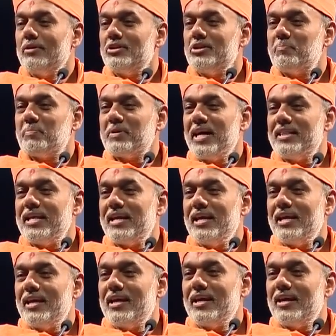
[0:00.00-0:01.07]
Chipka
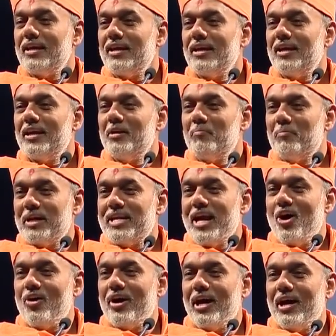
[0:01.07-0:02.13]
degi, mar
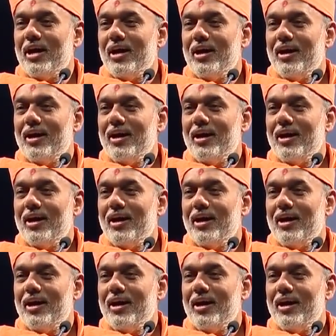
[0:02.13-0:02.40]
jaoge.